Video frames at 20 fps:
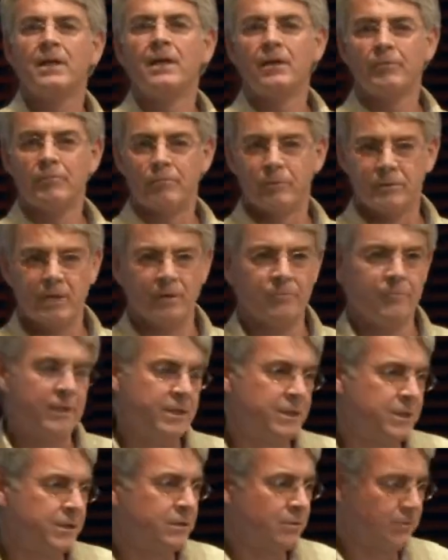For some
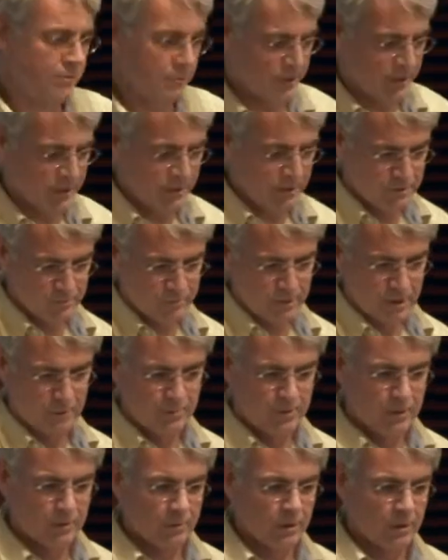regions of the
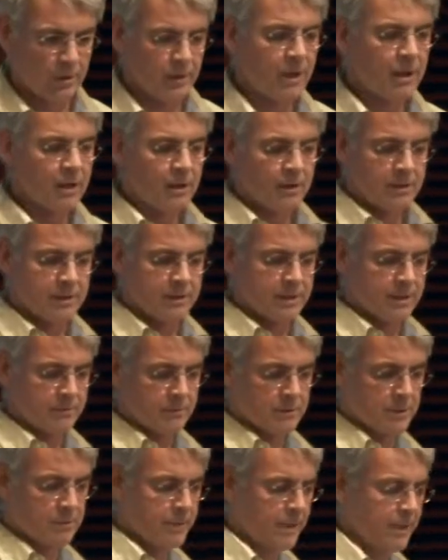developing world, there seems
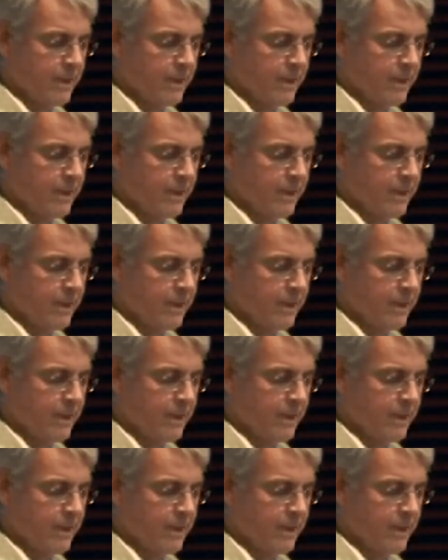to be